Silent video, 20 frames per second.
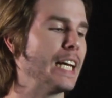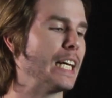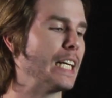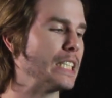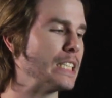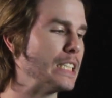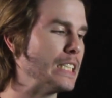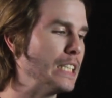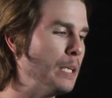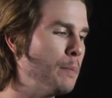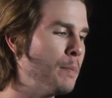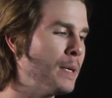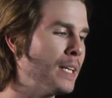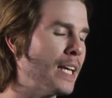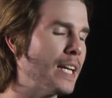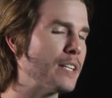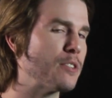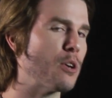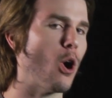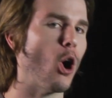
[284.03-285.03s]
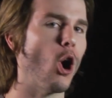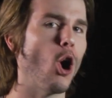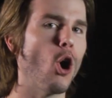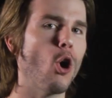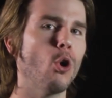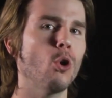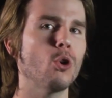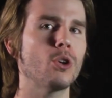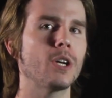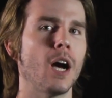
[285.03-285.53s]
eliminate
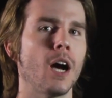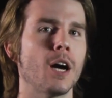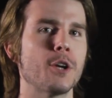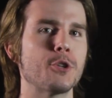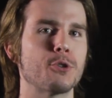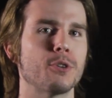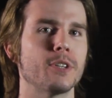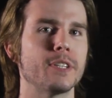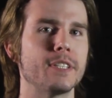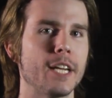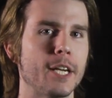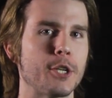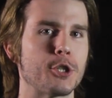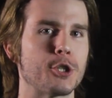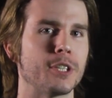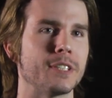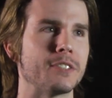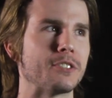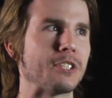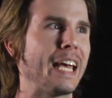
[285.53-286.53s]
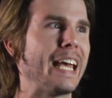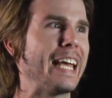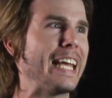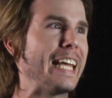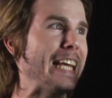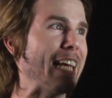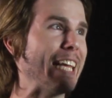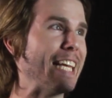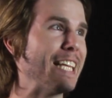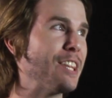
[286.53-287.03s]
all contradictions
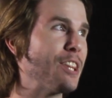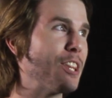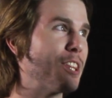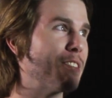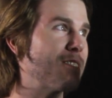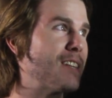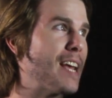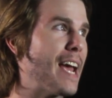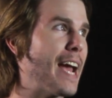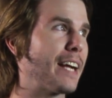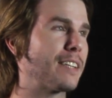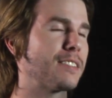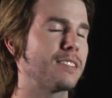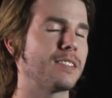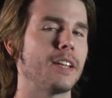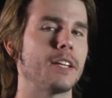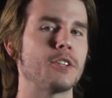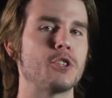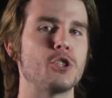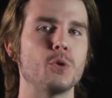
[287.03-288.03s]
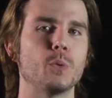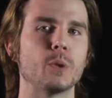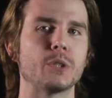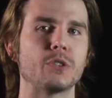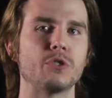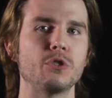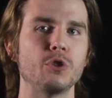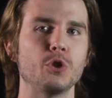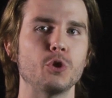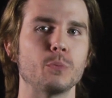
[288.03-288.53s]
in the text that you
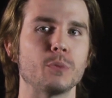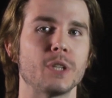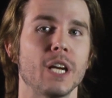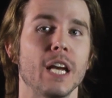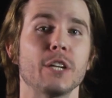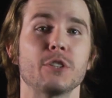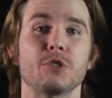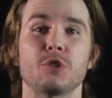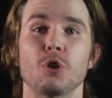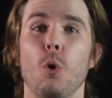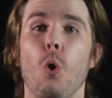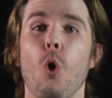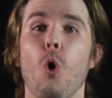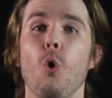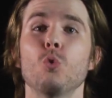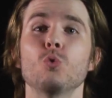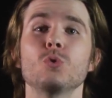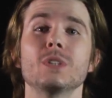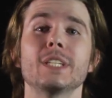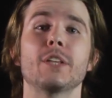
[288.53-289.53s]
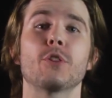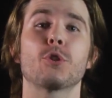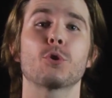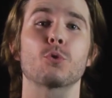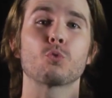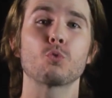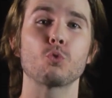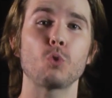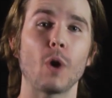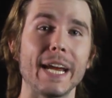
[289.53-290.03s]
assumed, so only the
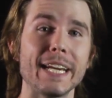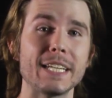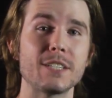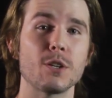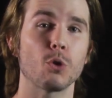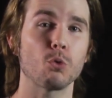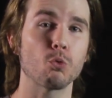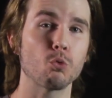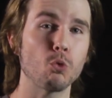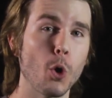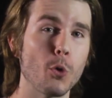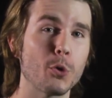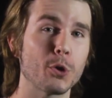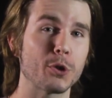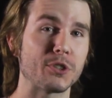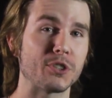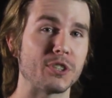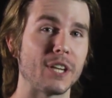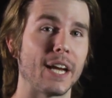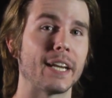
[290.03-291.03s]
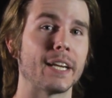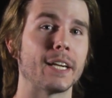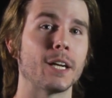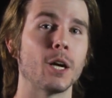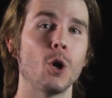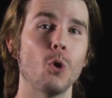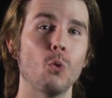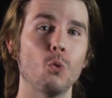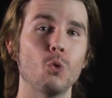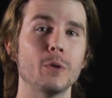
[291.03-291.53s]
right rotor
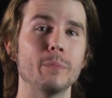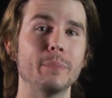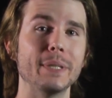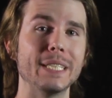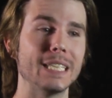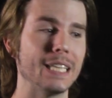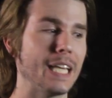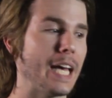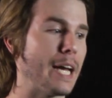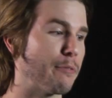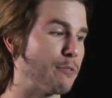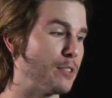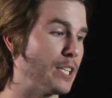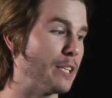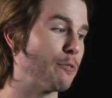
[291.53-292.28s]
setting would be left.